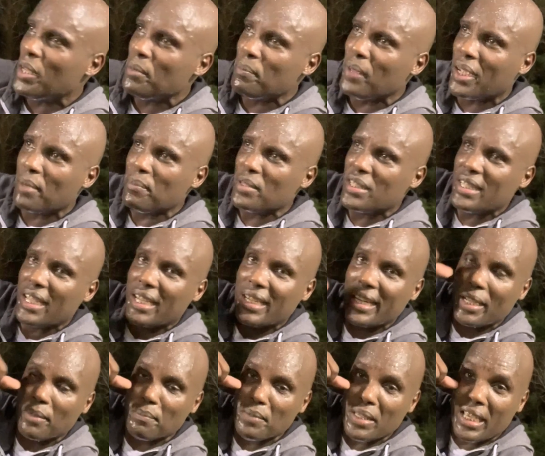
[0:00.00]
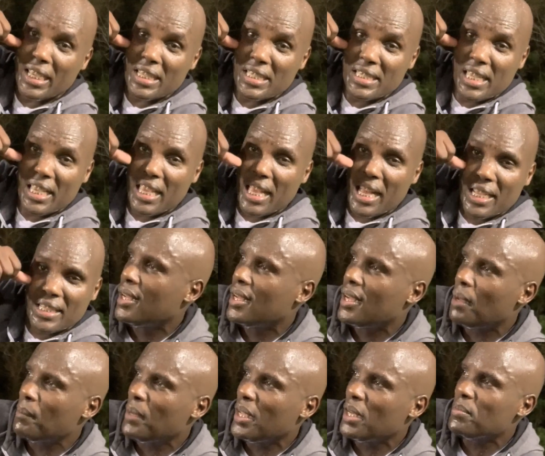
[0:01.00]
make a mistake like me and say, I
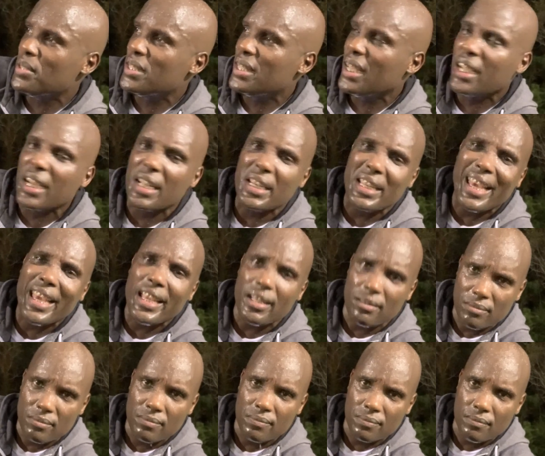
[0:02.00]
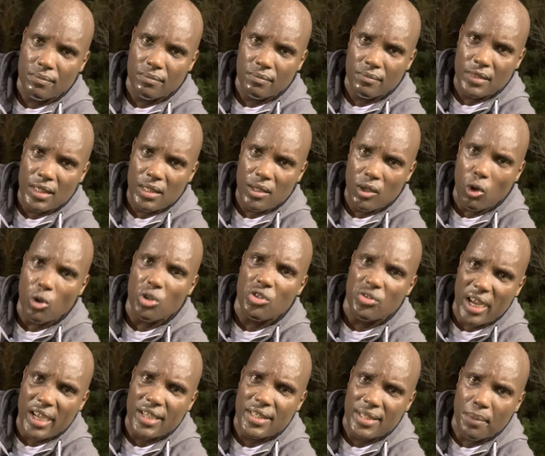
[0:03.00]
made a mistake and ate or
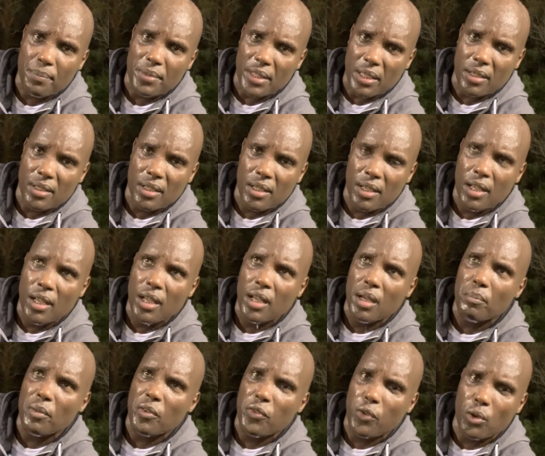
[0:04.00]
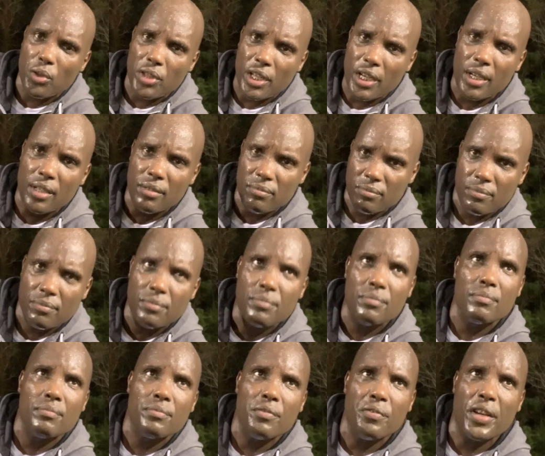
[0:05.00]
drank something before the
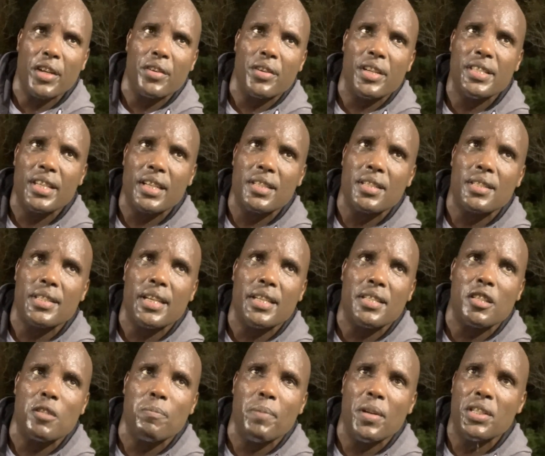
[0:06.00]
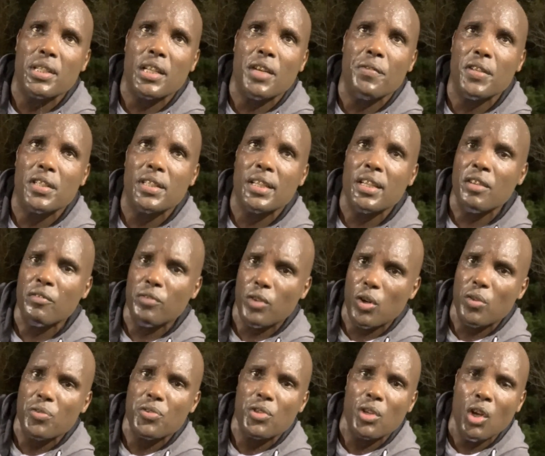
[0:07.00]
vigorous exercise, especially if it
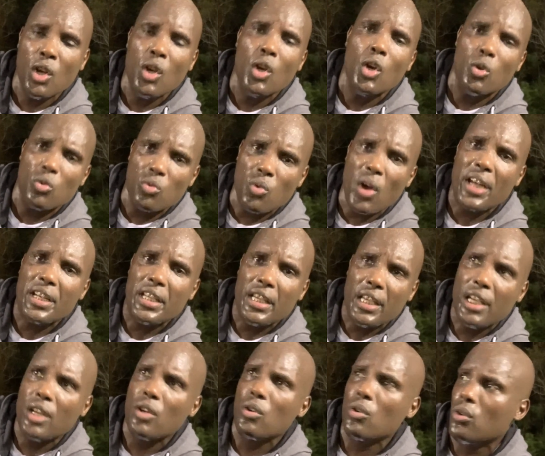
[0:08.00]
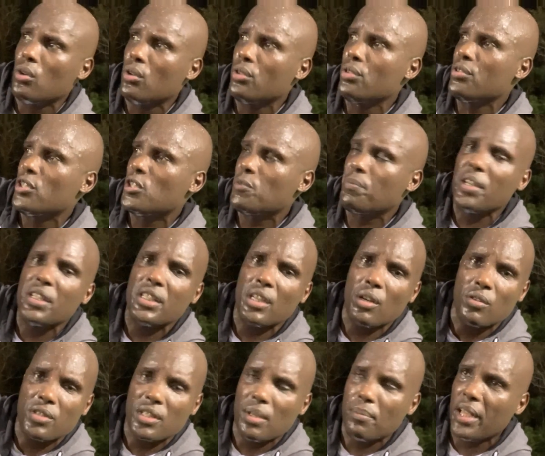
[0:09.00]
involves running or sprinting or
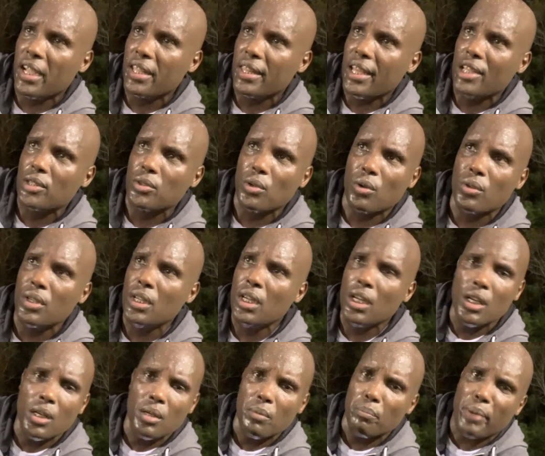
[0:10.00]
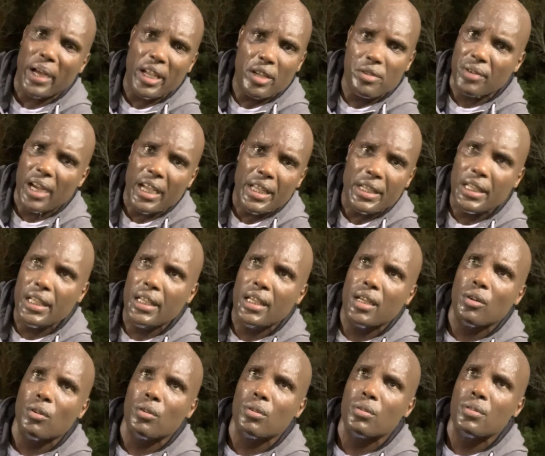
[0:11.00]
something like that, or bike riding
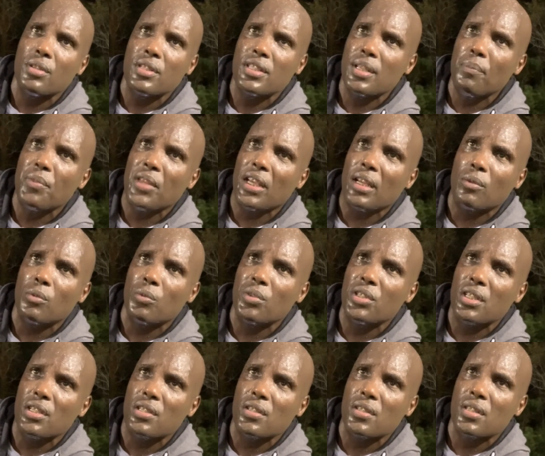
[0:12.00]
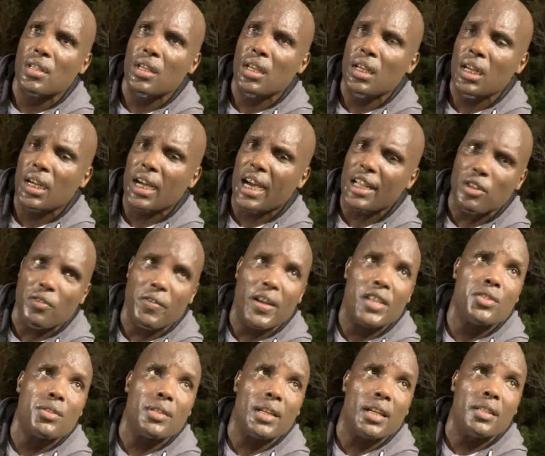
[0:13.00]
or something which is
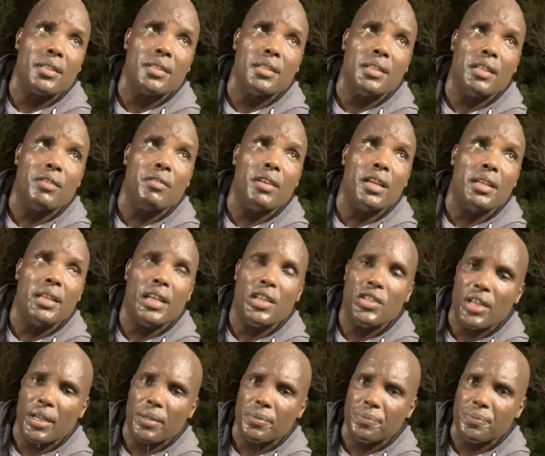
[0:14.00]
cardiovascular in nature.